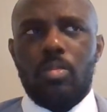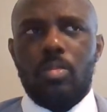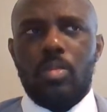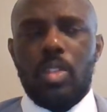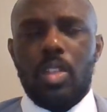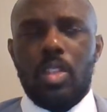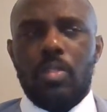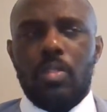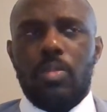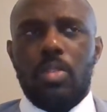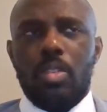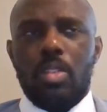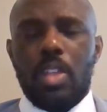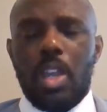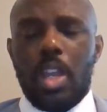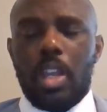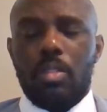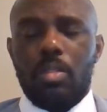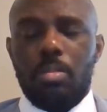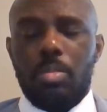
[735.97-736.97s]
and for
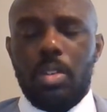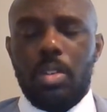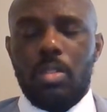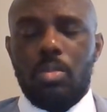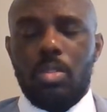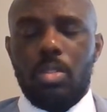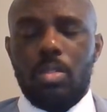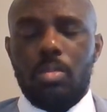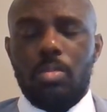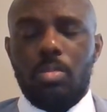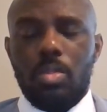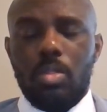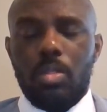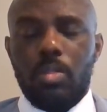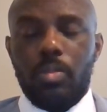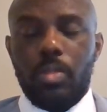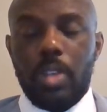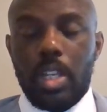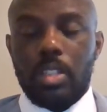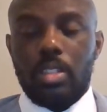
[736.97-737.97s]
lack of a better word, more
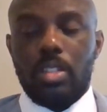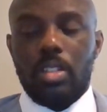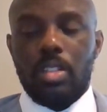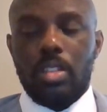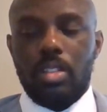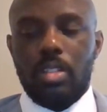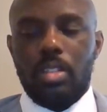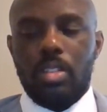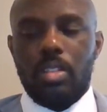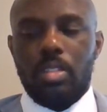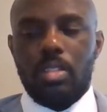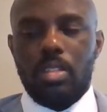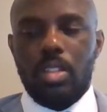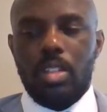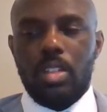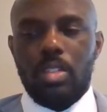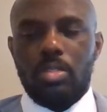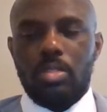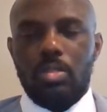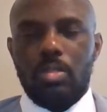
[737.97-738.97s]
invested in
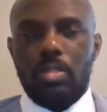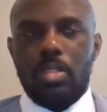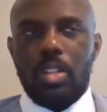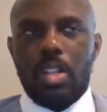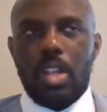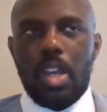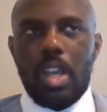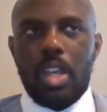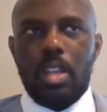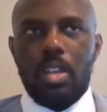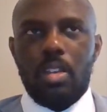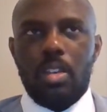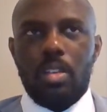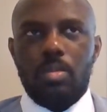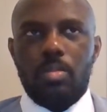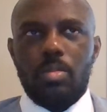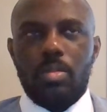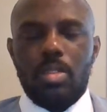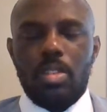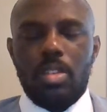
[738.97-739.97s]
the issue than I
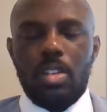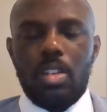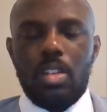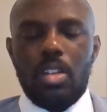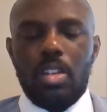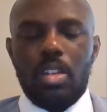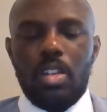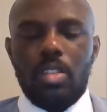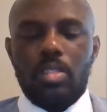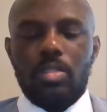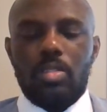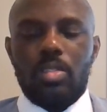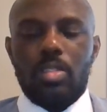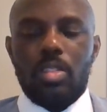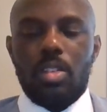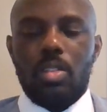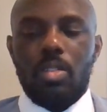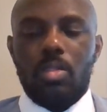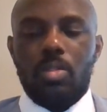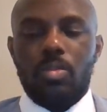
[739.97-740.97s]
am. And
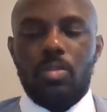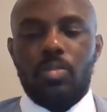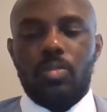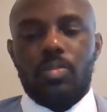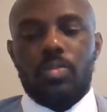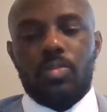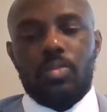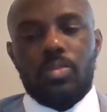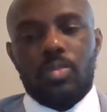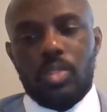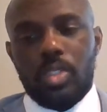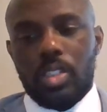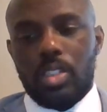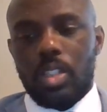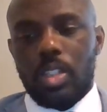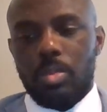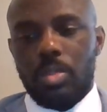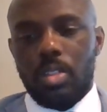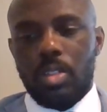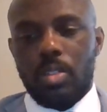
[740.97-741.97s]
so just
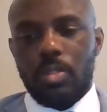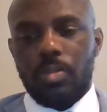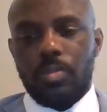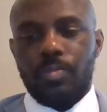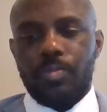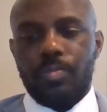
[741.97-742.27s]
let me know.